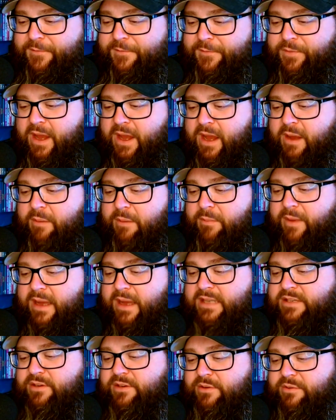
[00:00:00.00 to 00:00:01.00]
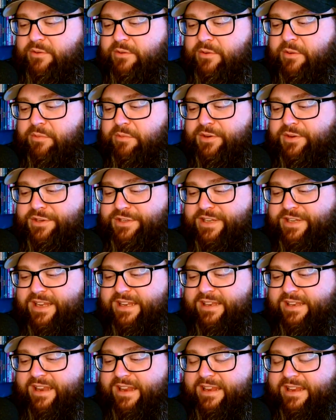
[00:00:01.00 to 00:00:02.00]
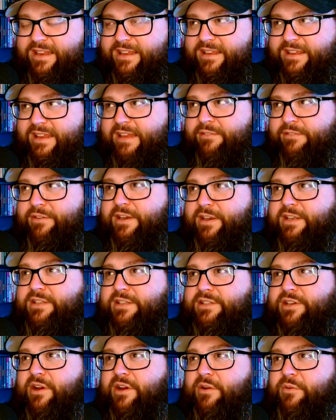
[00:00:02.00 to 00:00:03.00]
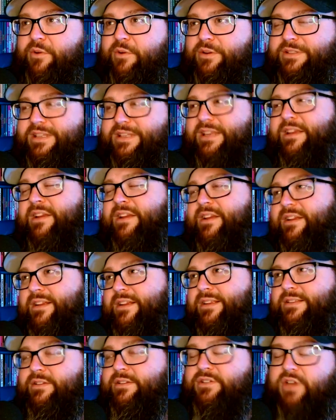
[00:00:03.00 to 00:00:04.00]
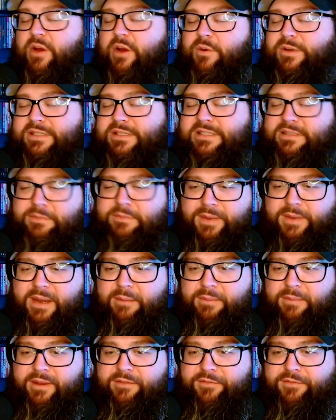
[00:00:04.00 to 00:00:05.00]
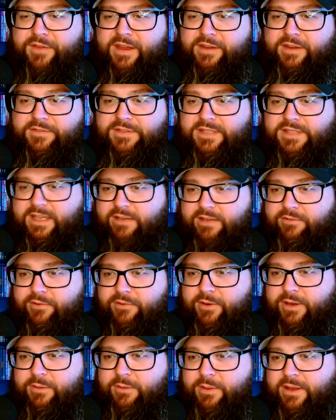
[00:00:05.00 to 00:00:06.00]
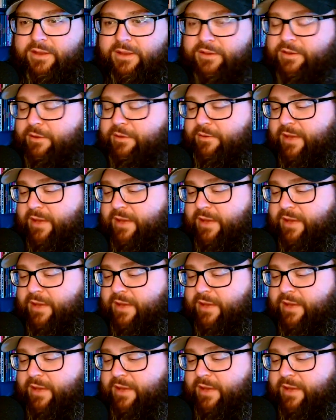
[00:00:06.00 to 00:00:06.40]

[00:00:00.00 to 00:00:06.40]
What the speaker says: I do appreciate, like, even in Star Wars, like, so Star Wars has been a big fan of slavery. We all know